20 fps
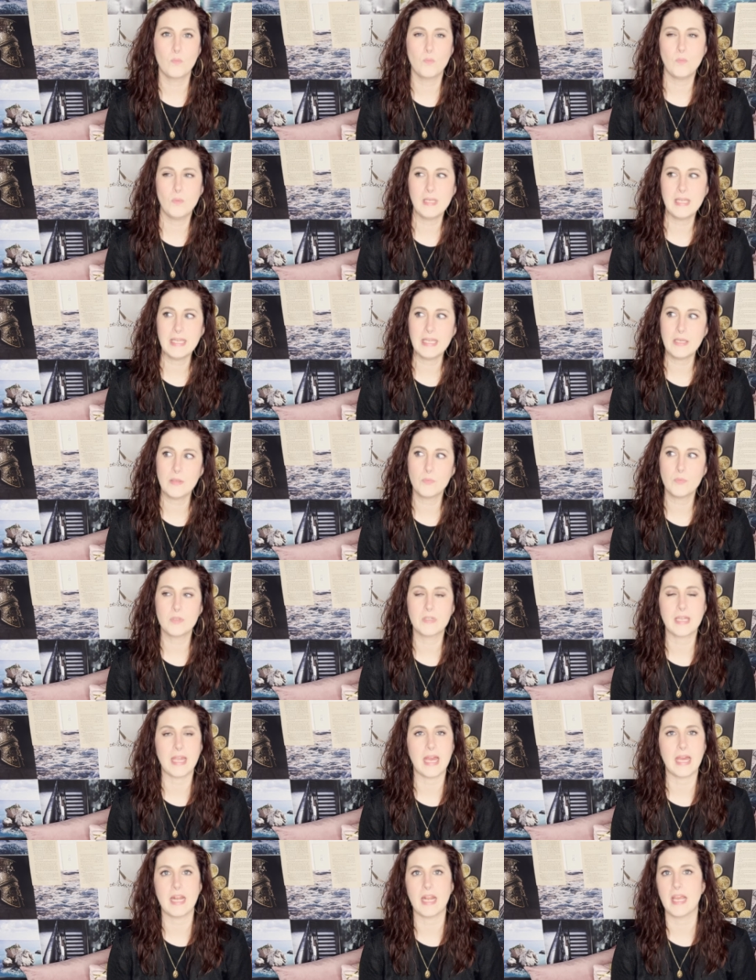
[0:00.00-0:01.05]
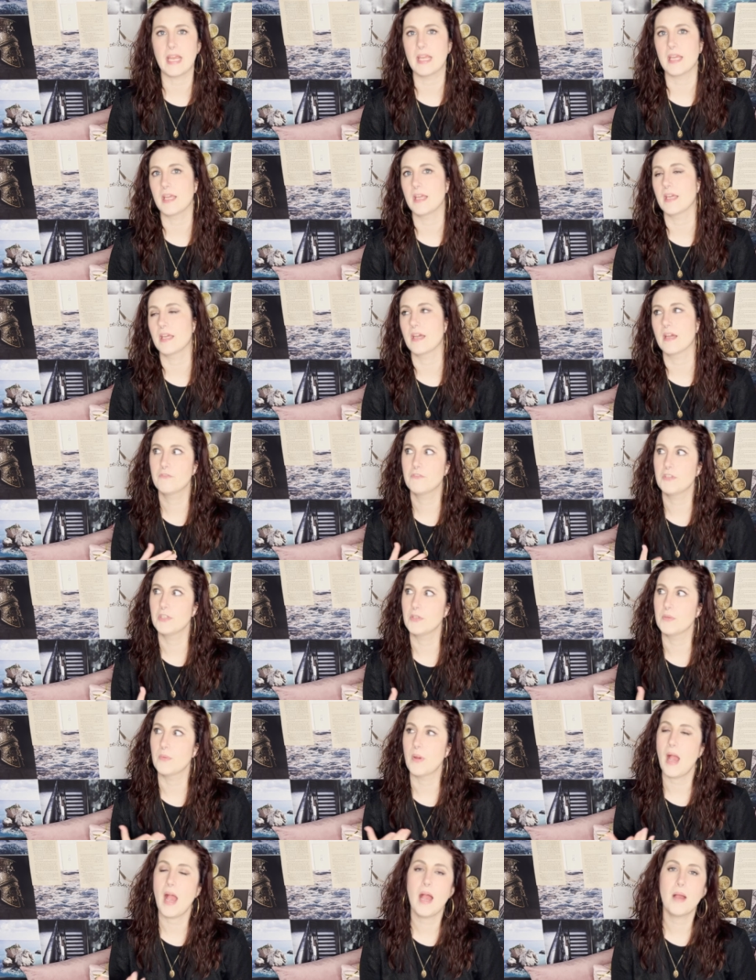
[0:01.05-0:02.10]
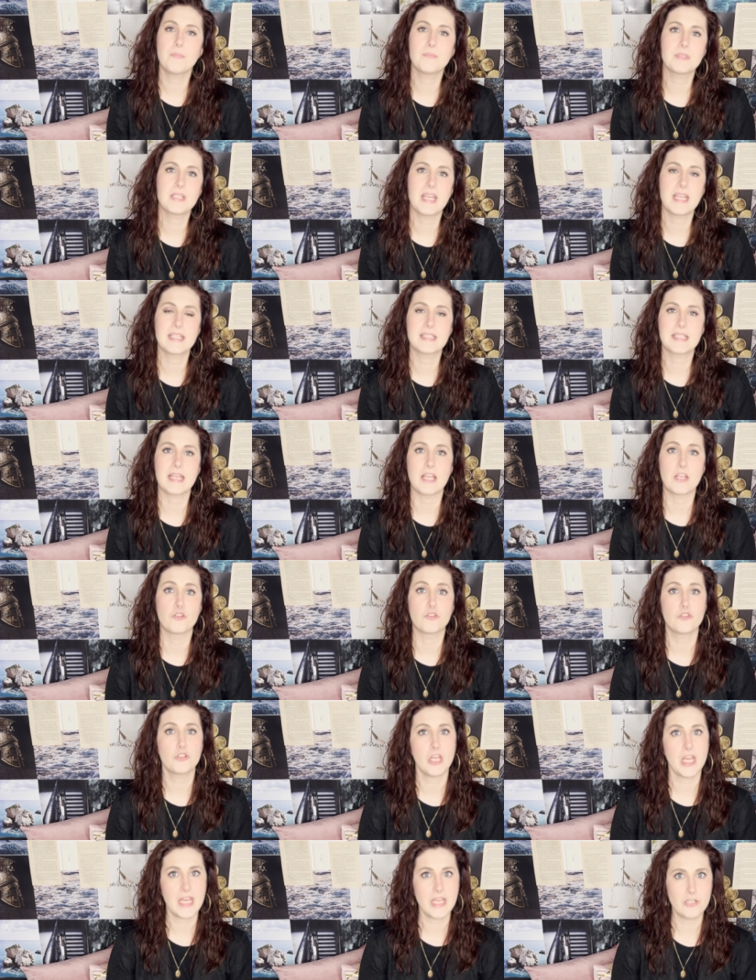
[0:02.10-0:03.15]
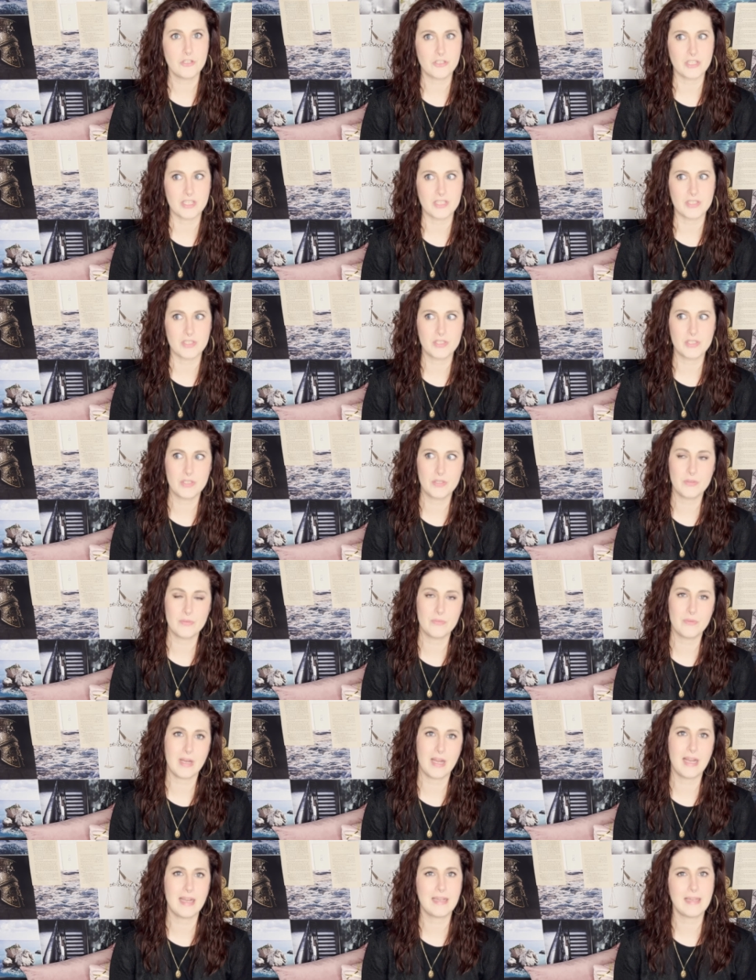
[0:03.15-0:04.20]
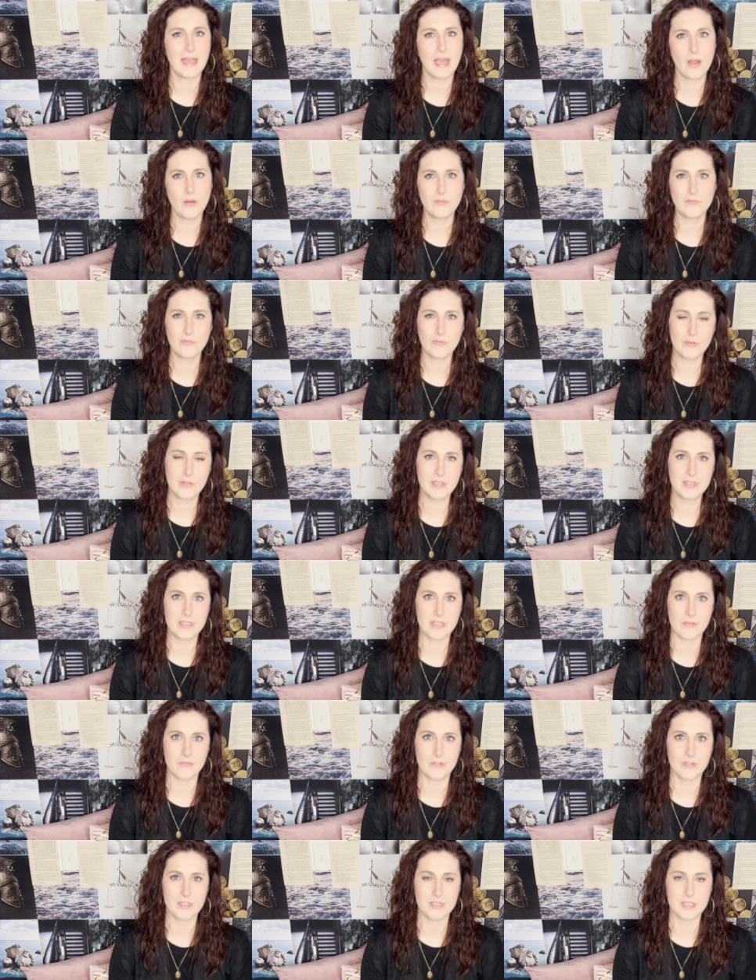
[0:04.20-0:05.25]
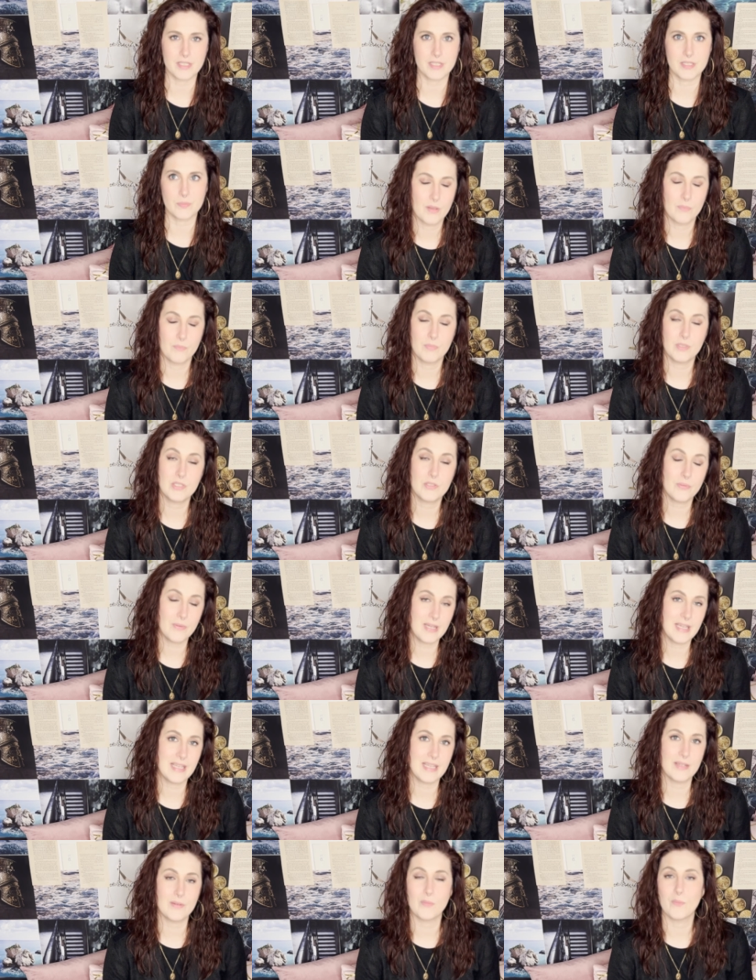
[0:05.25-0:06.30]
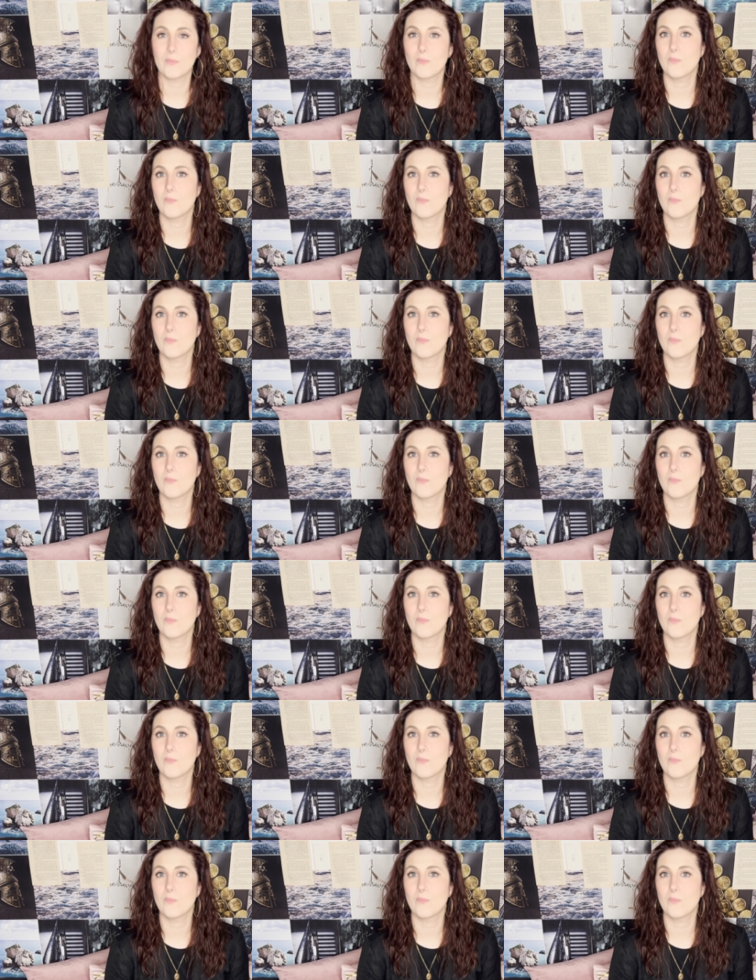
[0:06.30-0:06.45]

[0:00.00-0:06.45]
we will get a few updates and changes to account for the differences between